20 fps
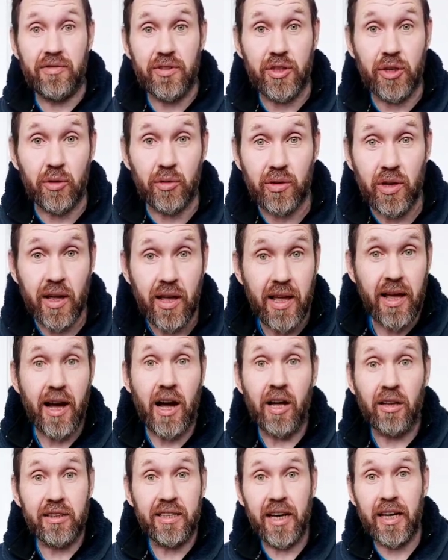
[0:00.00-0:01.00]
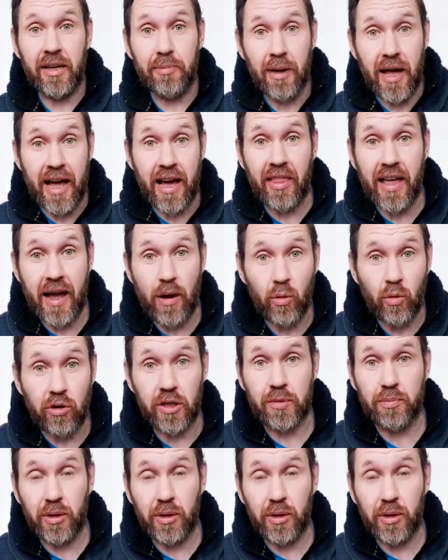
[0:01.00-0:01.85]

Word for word: So I'll tell you about how that works.